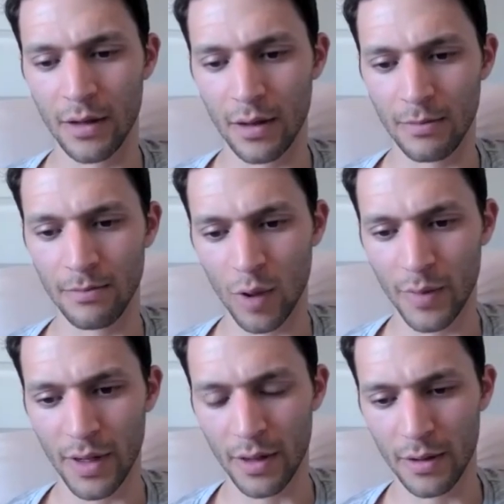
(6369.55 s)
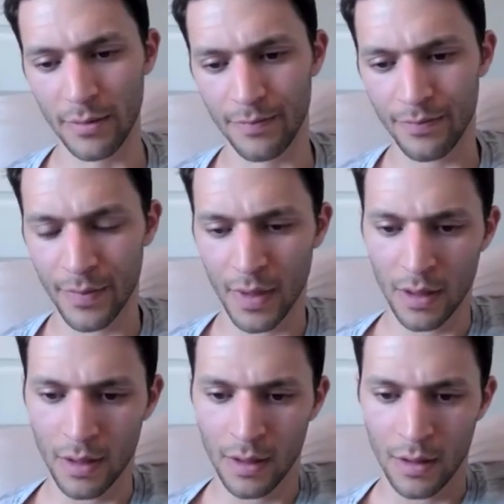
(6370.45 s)
Um, what about a
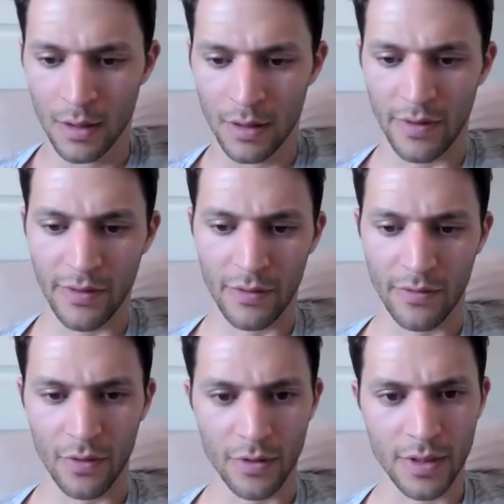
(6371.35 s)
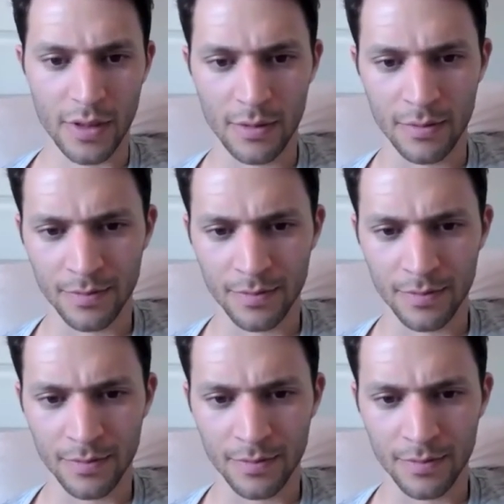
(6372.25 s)
favorite verse?